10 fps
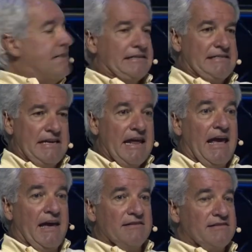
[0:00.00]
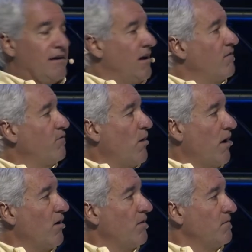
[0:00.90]
60 days of
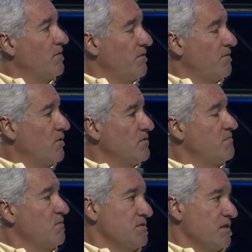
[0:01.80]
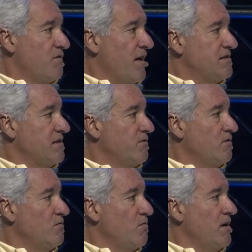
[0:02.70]
where the first music
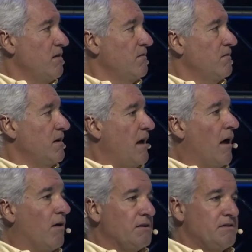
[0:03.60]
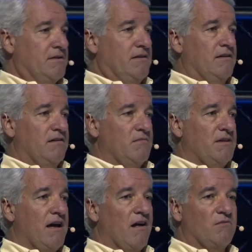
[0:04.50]
festival will be held. It'll
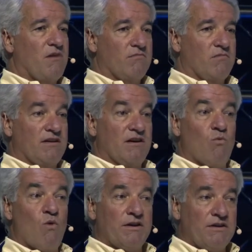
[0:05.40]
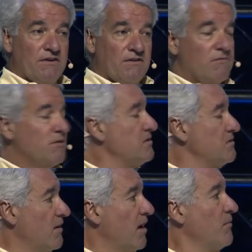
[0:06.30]
be held probably in 1 year, which
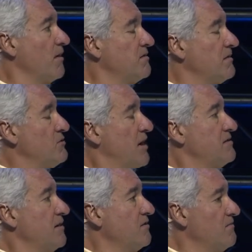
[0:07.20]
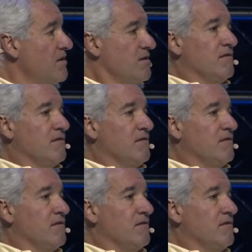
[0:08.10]
is what I'm suggesting.